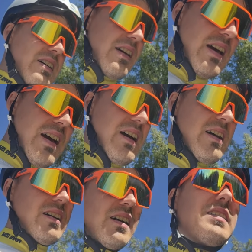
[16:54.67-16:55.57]
yeah,
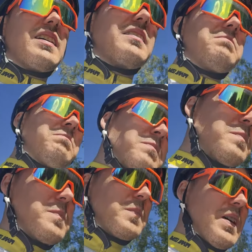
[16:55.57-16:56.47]
I think
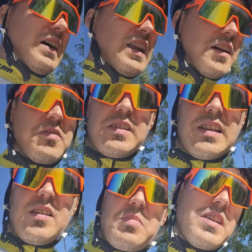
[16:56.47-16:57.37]
I left a
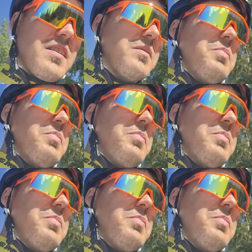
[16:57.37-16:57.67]
little bit in the